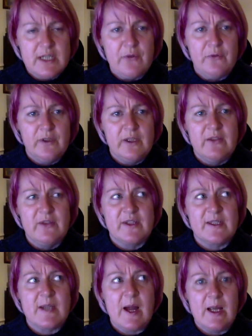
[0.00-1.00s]
definitely the
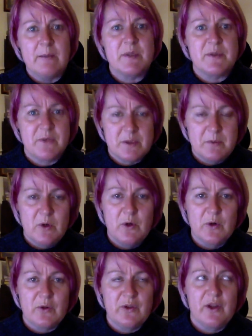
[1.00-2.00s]
types of
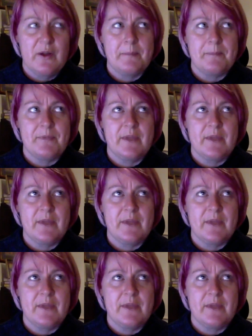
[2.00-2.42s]
smoke that